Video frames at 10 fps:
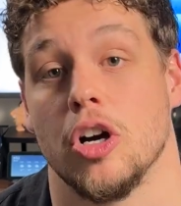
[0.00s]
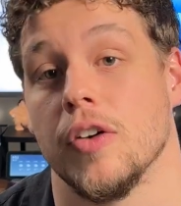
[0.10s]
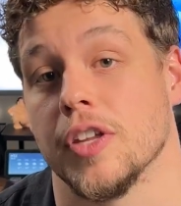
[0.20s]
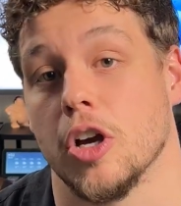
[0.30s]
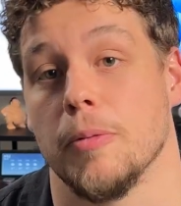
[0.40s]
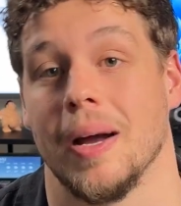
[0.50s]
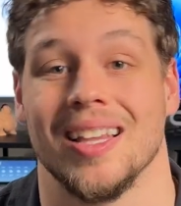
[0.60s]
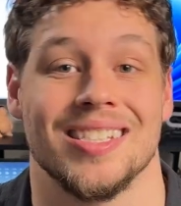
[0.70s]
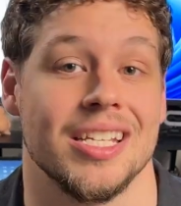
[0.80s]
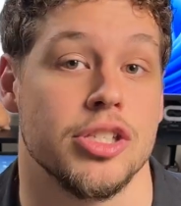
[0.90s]
all the
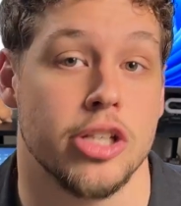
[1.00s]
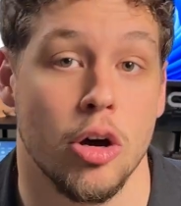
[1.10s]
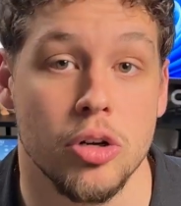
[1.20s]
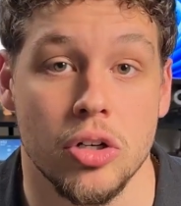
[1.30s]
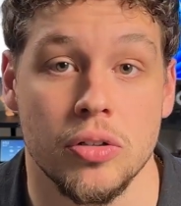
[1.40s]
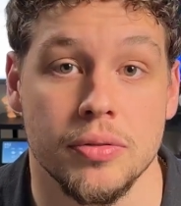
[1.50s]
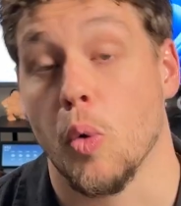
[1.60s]
copilots in total.